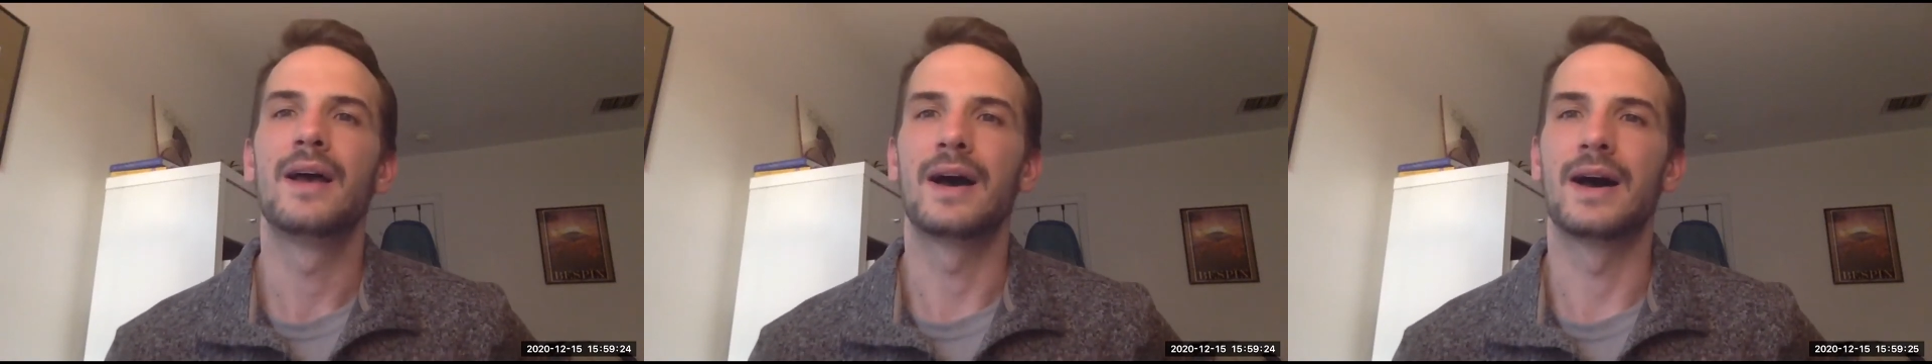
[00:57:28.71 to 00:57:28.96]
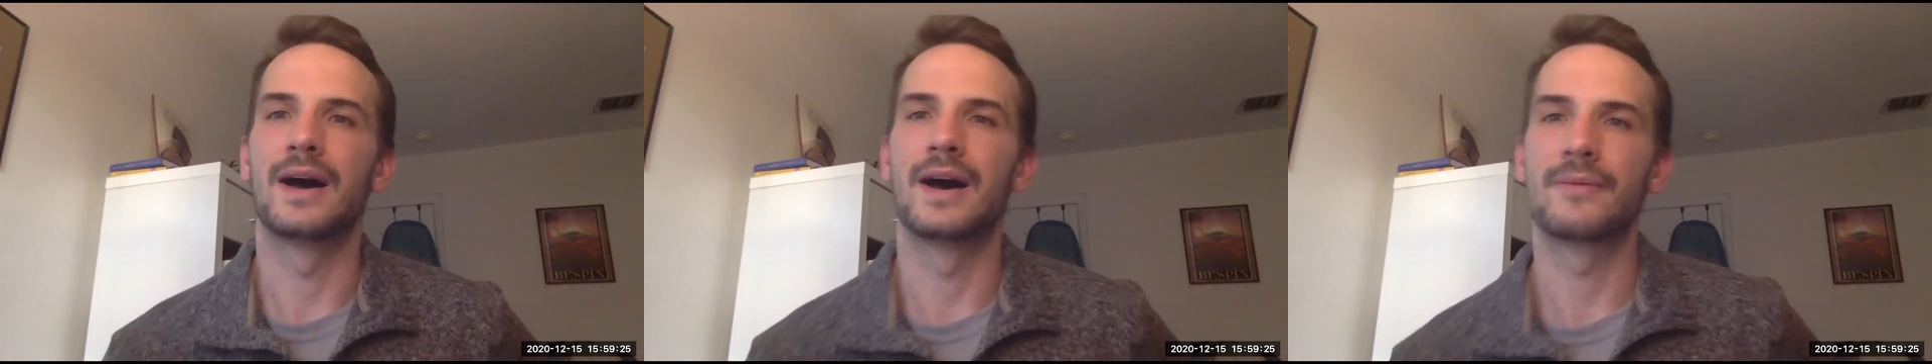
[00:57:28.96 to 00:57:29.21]

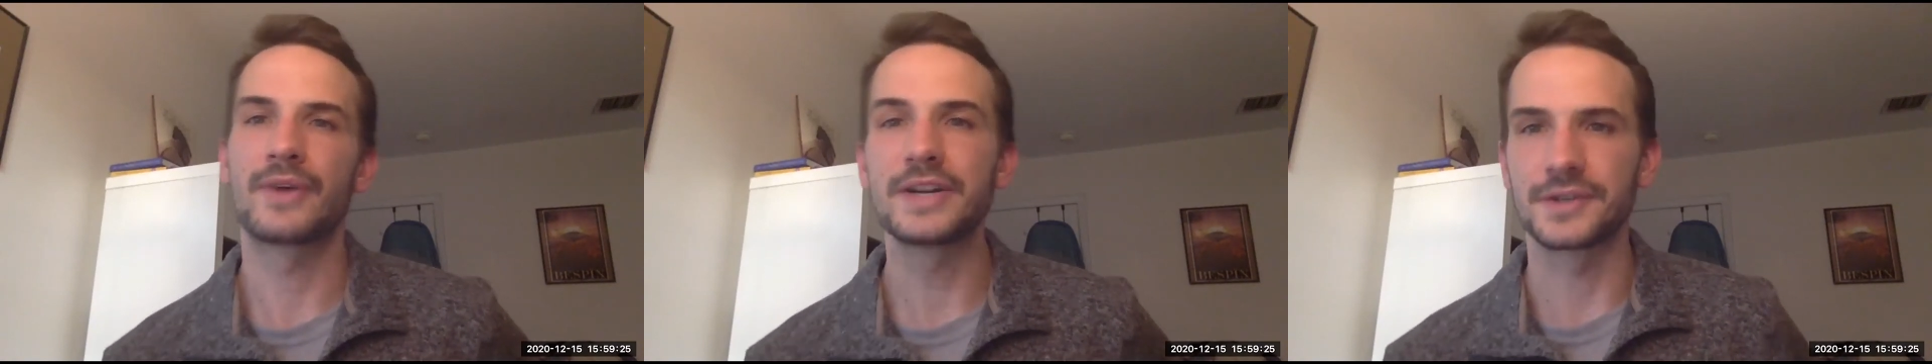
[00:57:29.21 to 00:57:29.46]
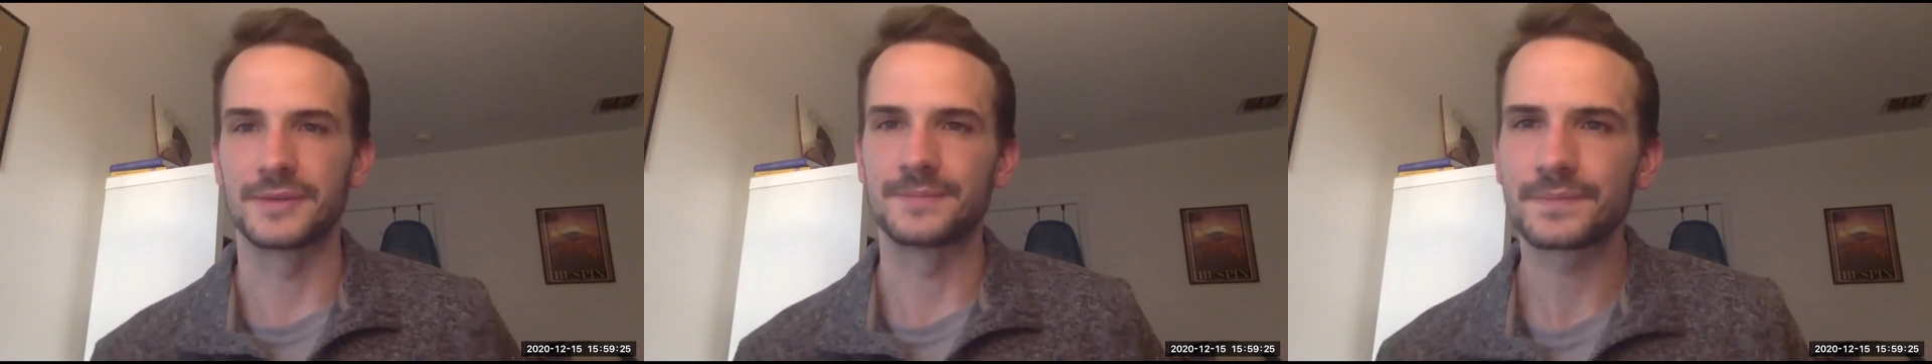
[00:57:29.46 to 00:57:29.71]
Uh,
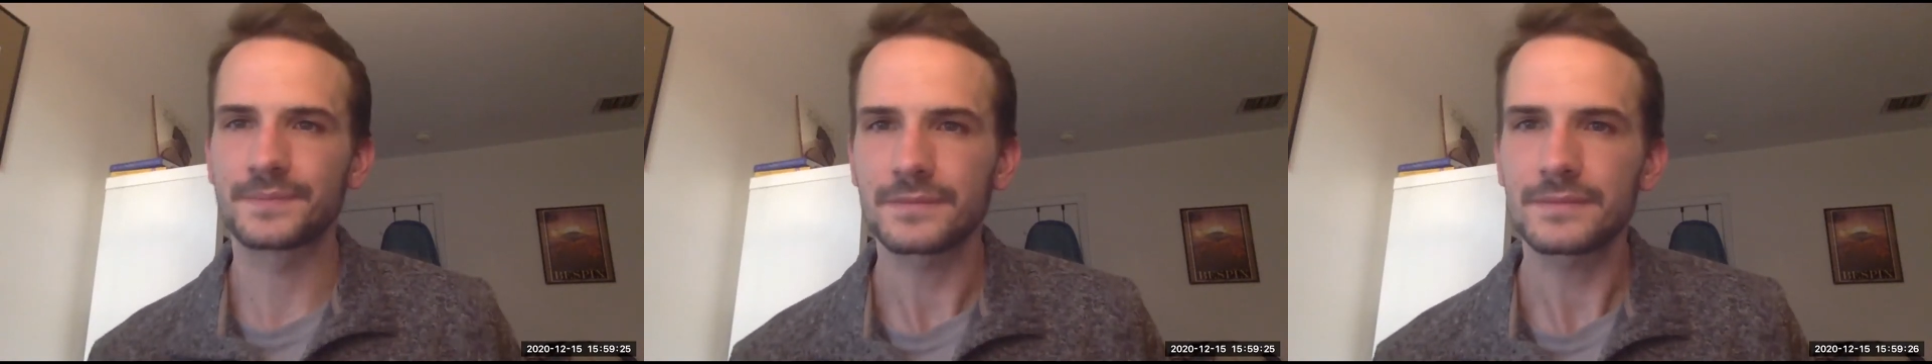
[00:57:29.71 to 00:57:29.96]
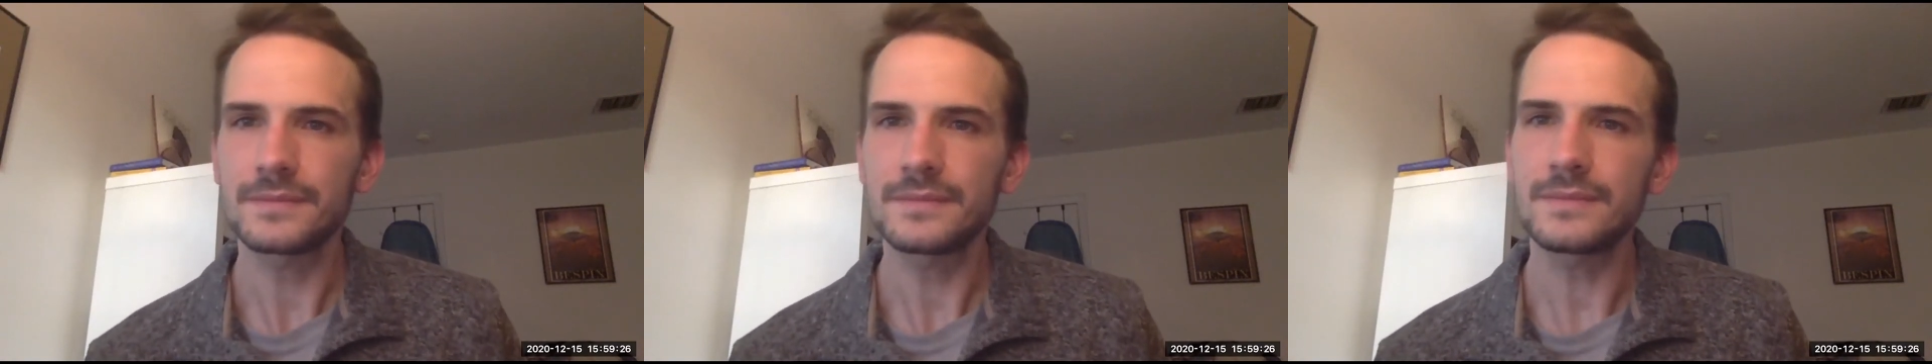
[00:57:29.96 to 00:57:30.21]
Rachel,
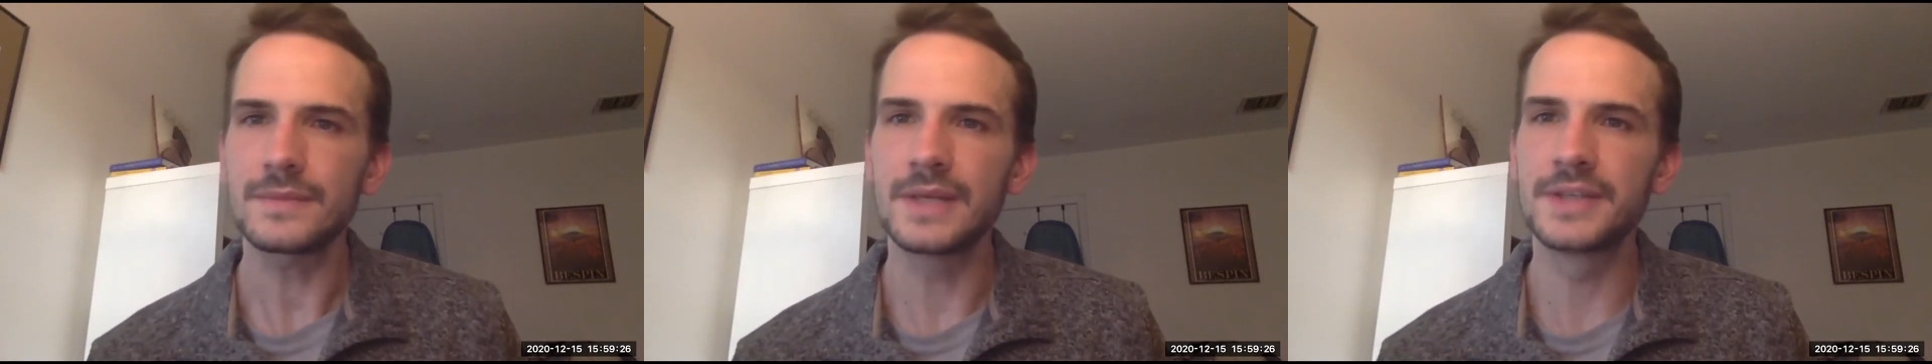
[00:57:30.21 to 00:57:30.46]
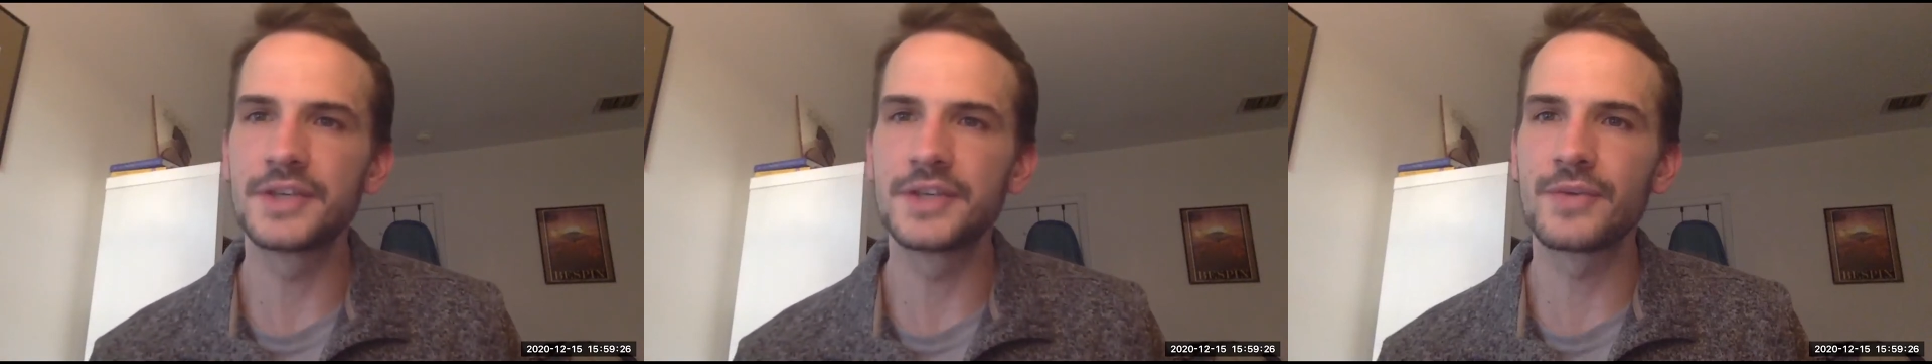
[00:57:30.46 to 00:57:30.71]

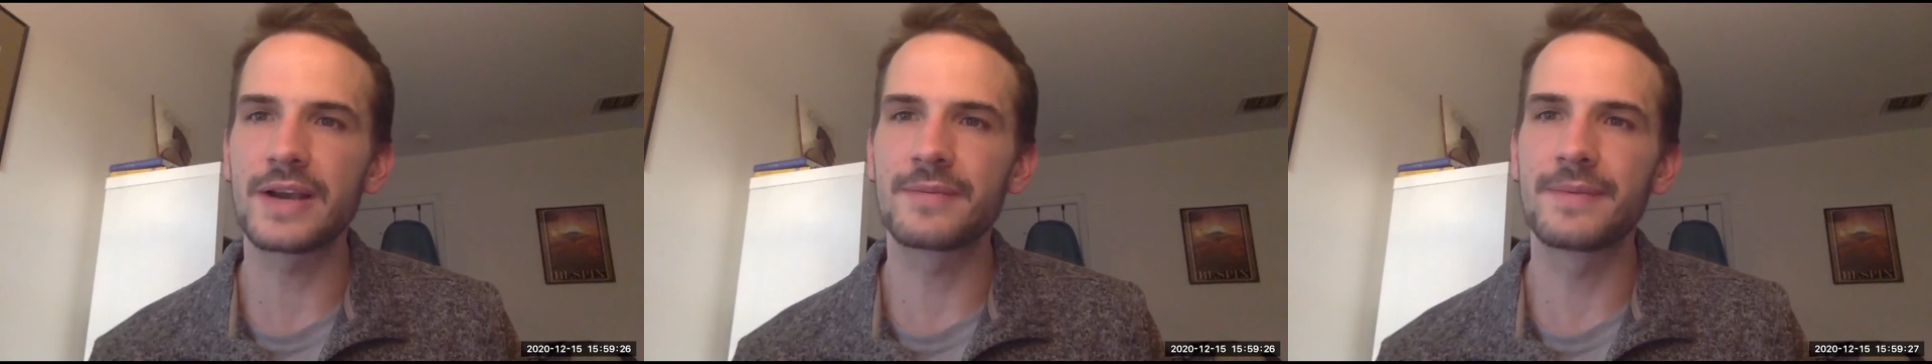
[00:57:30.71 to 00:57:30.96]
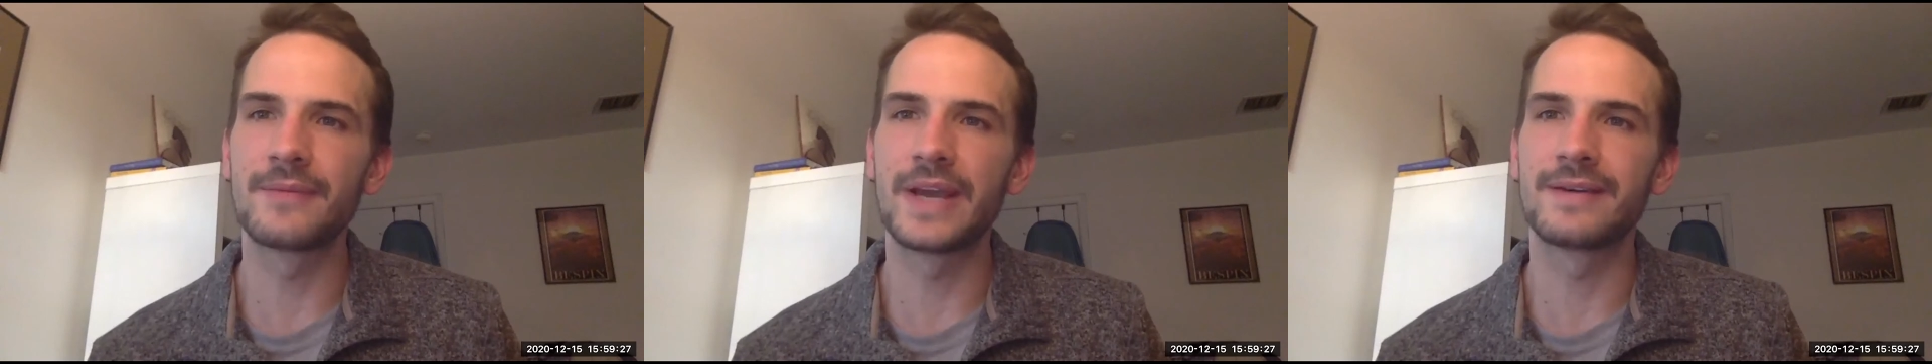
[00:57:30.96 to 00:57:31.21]
do you
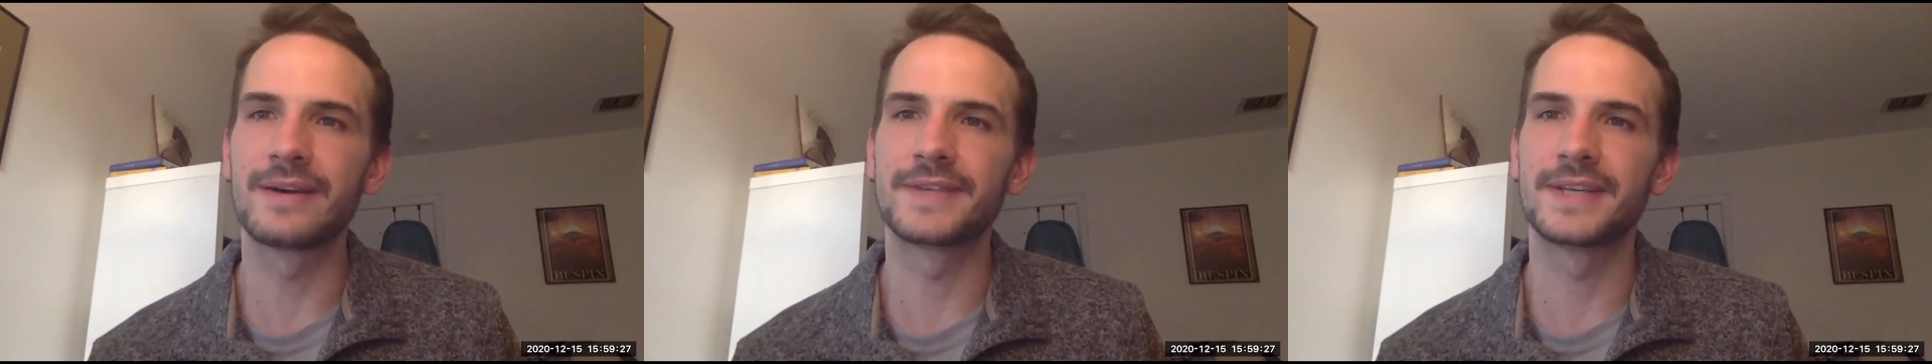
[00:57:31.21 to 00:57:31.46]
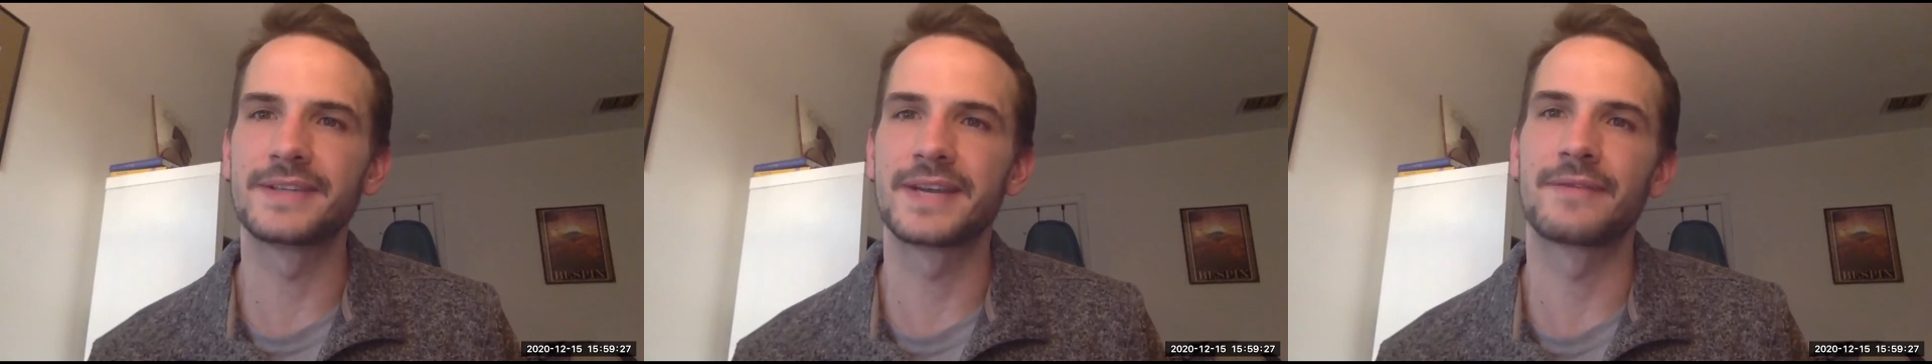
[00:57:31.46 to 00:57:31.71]
recommend
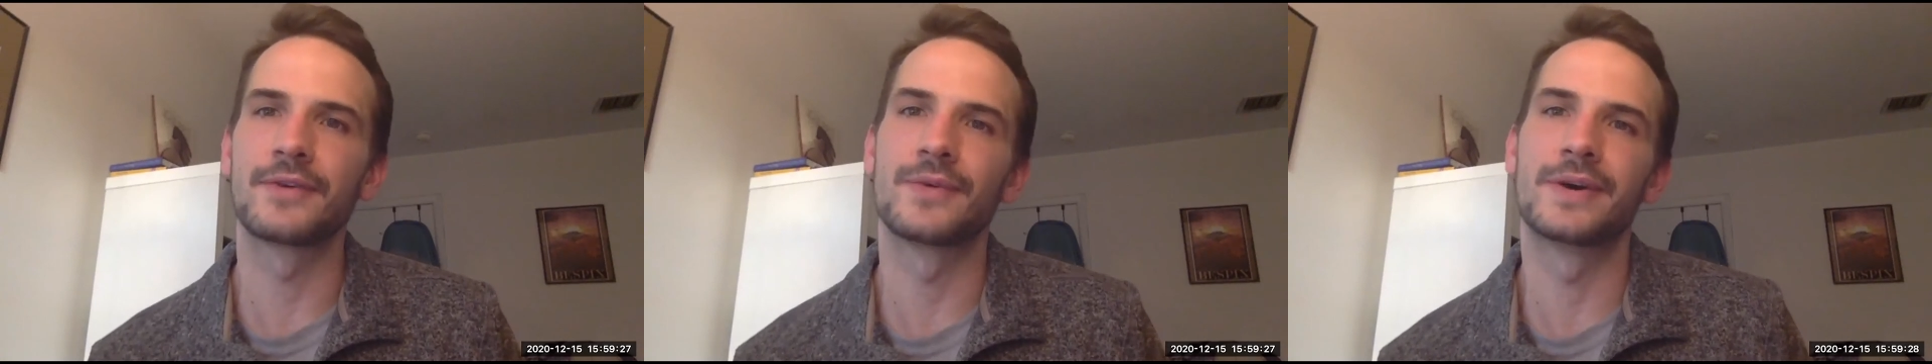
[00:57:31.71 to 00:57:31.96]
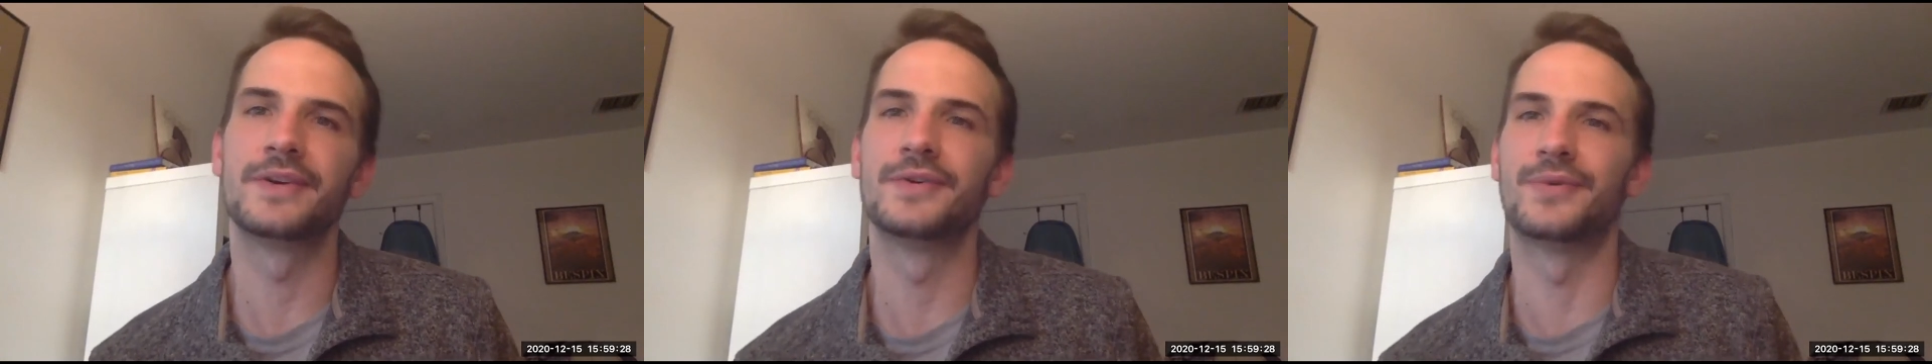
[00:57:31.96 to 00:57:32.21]
weightlifting to everyone who